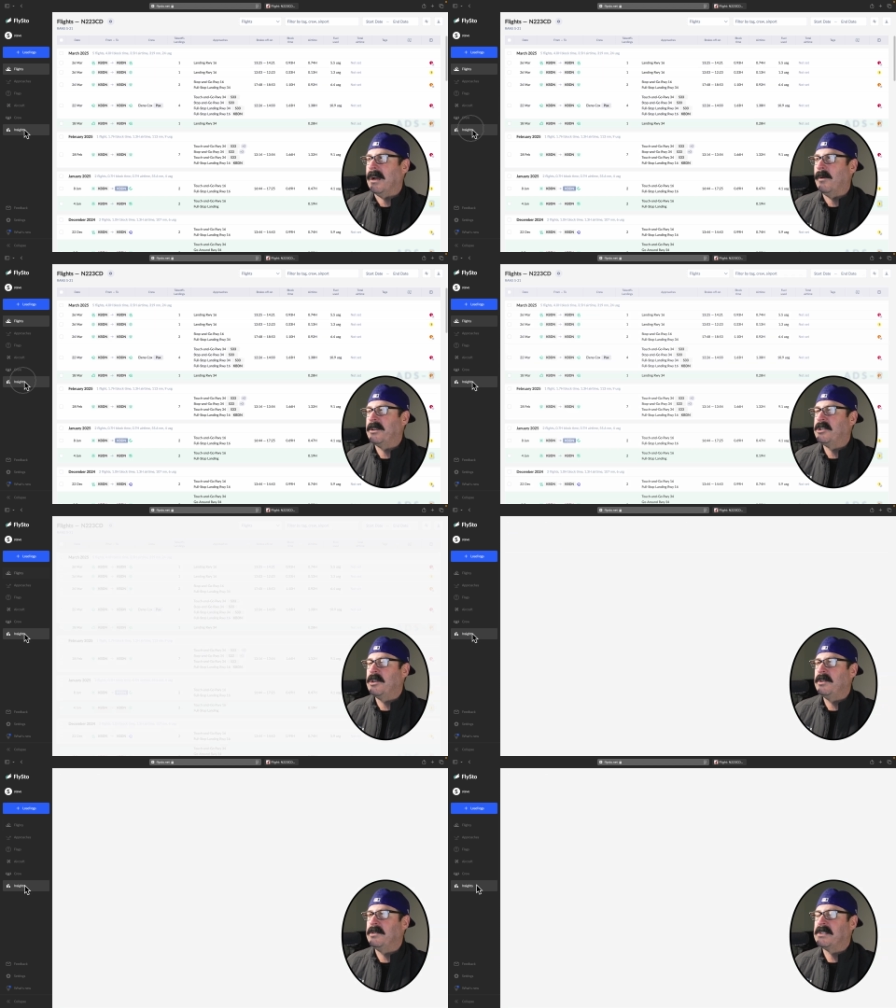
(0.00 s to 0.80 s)
I want to
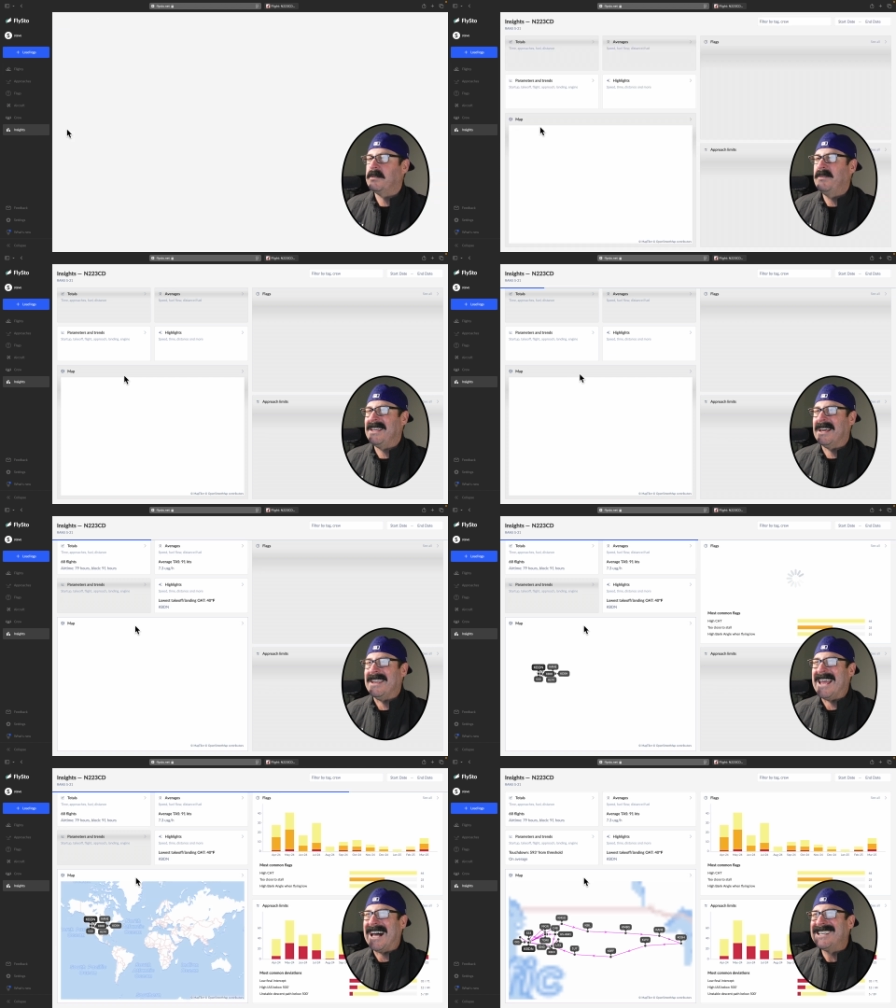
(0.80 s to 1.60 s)
show you some of the
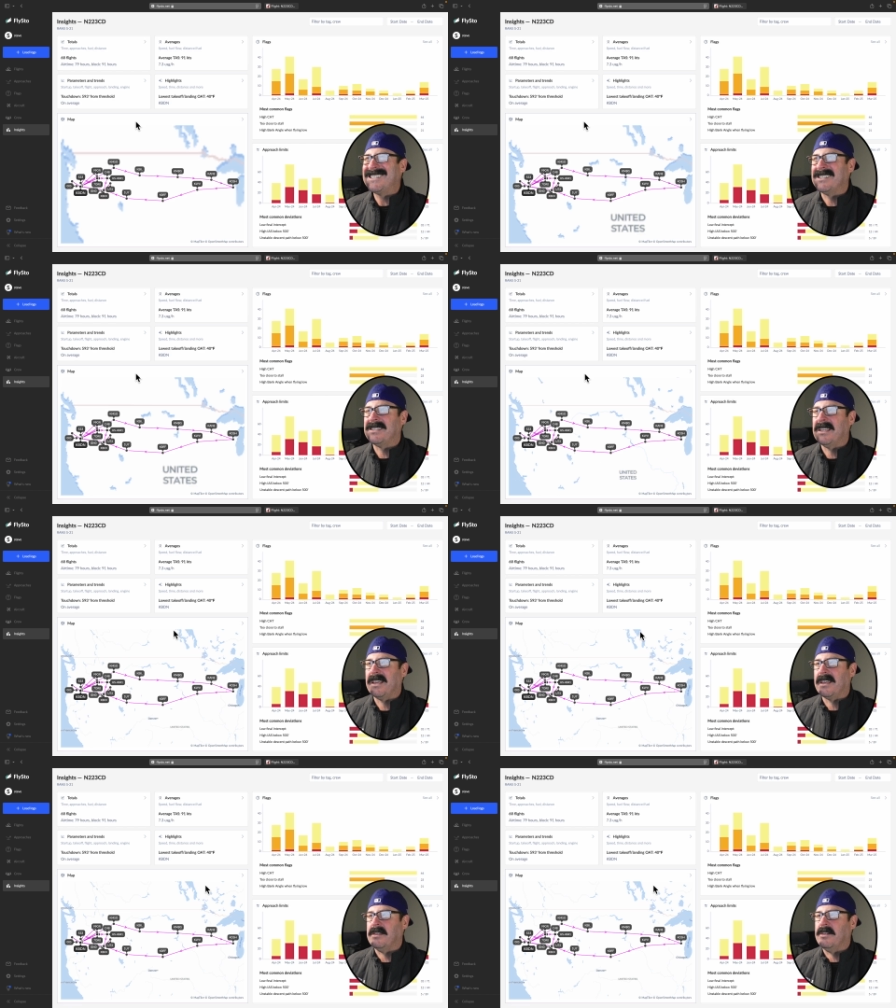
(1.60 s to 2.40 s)
analysis that
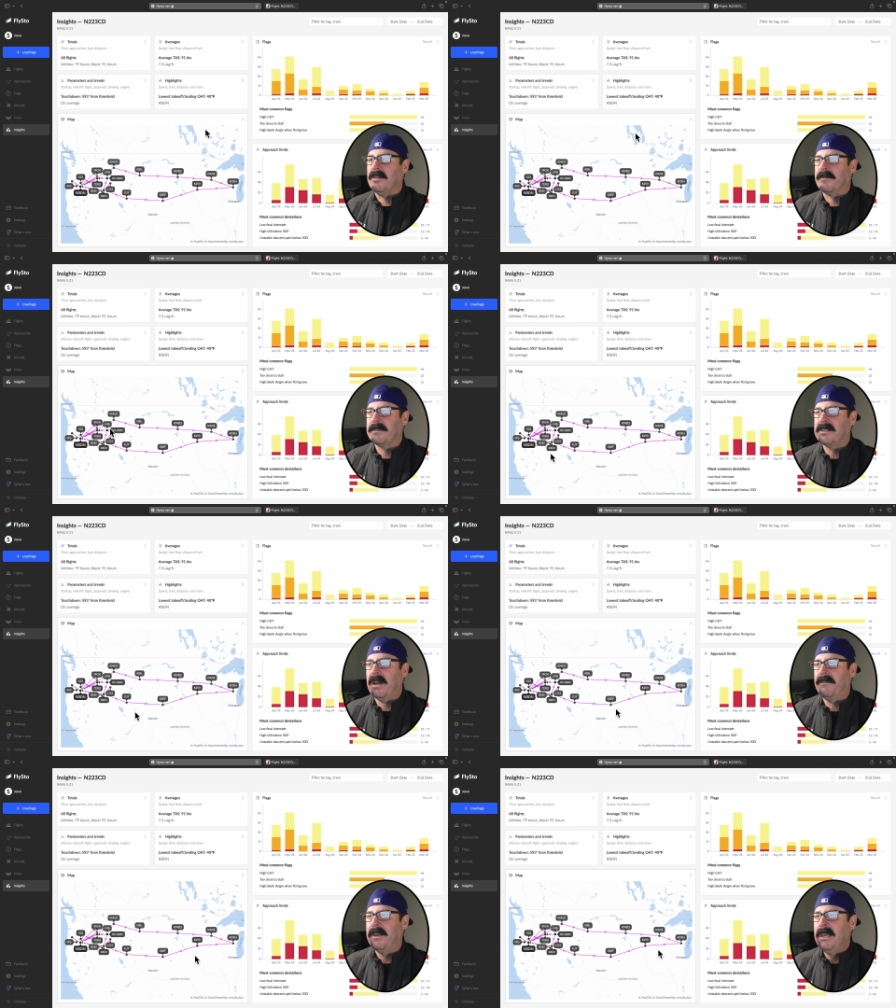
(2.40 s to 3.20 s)
it can do. First
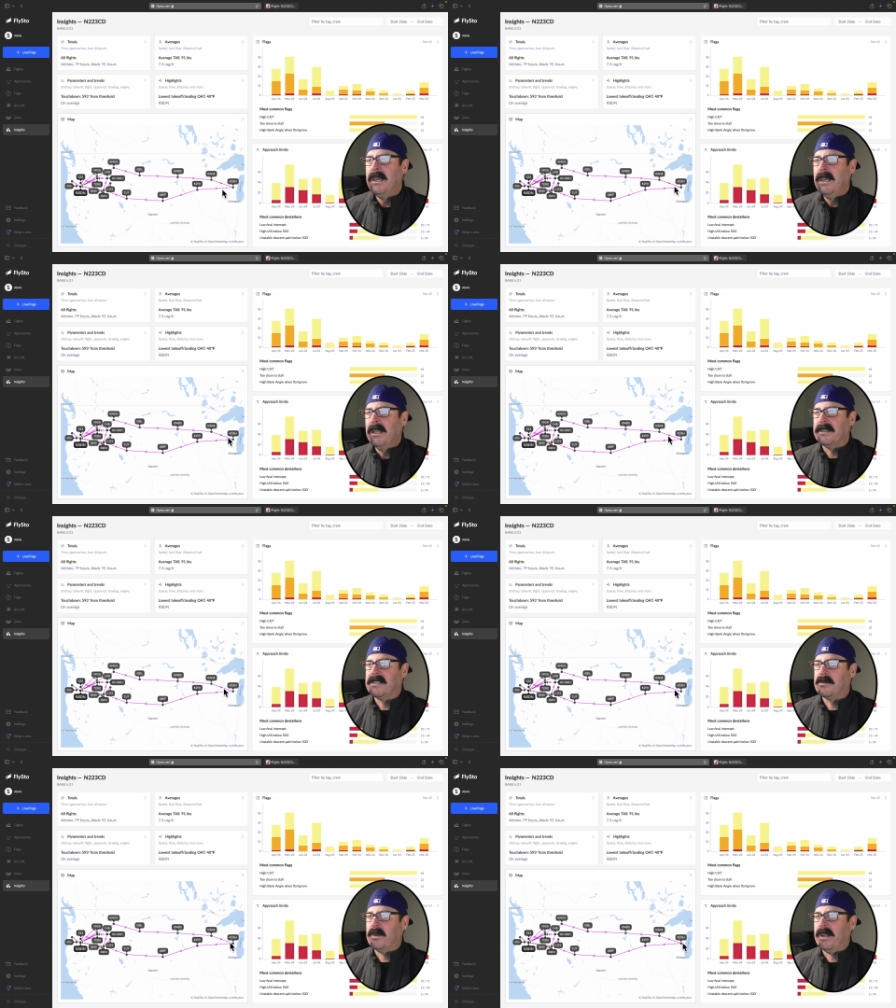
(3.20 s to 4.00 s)
off, this
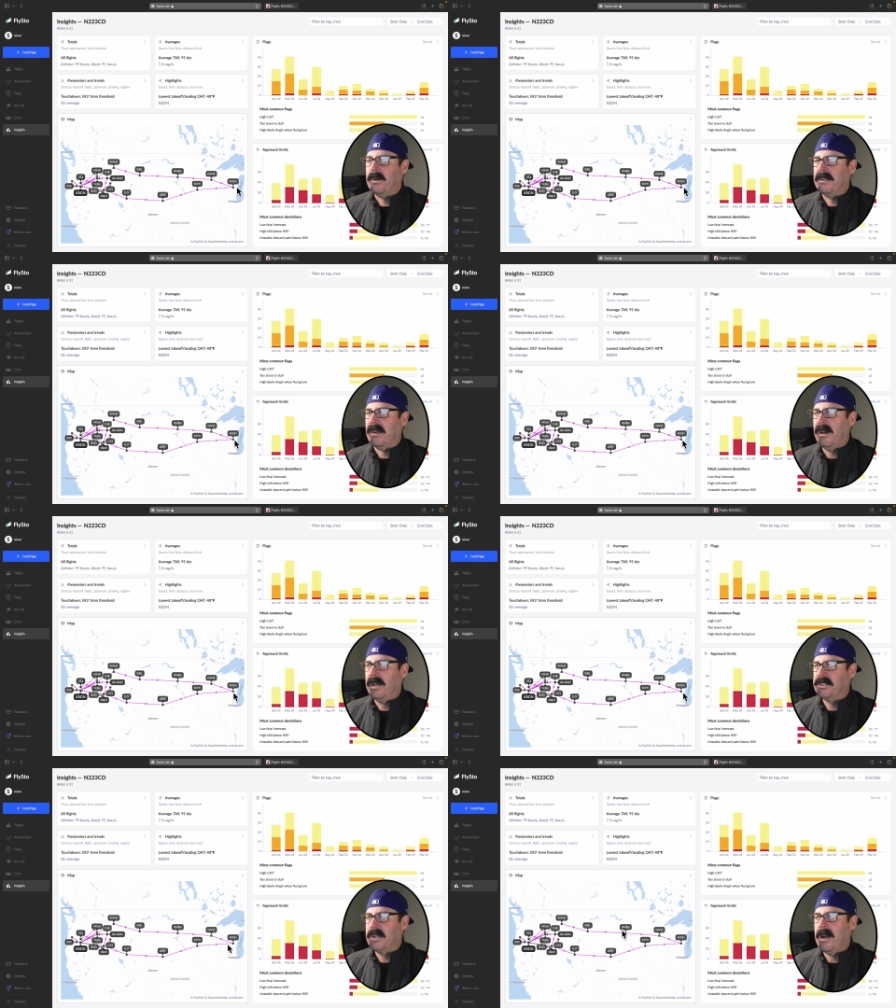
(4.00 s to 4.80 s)
is when I went to
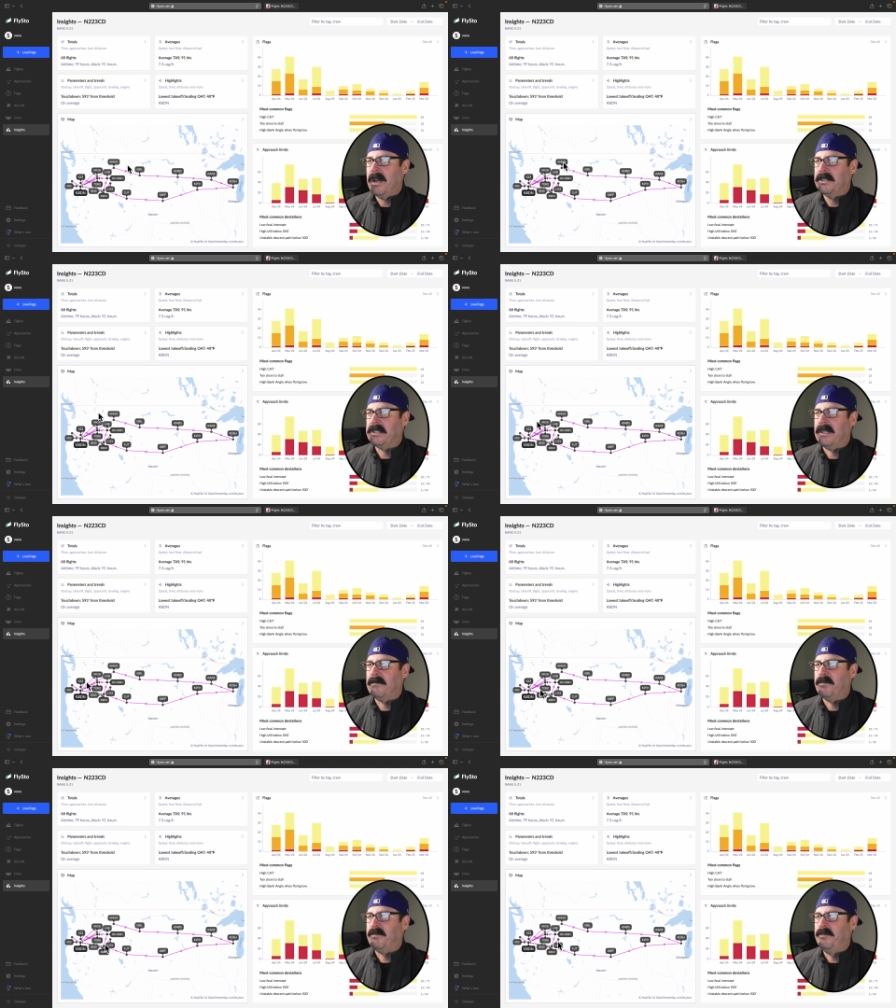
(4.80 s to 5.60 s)
Oshkosh and
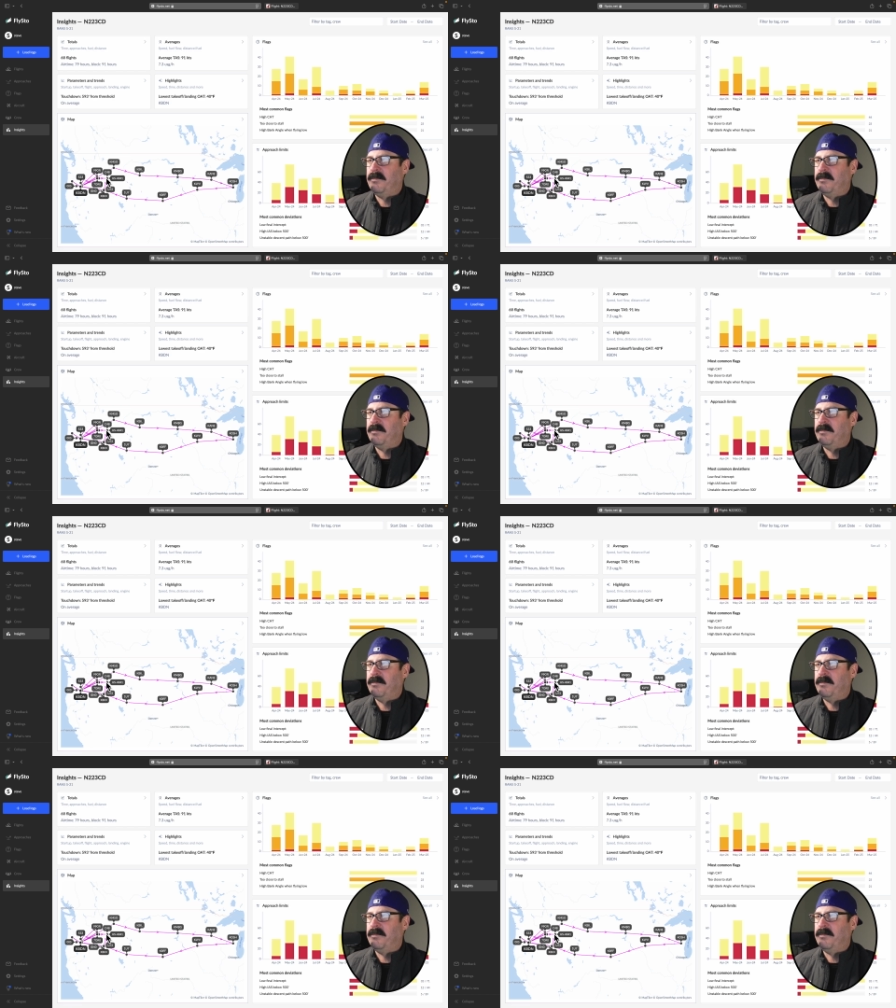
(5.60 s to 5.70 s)
then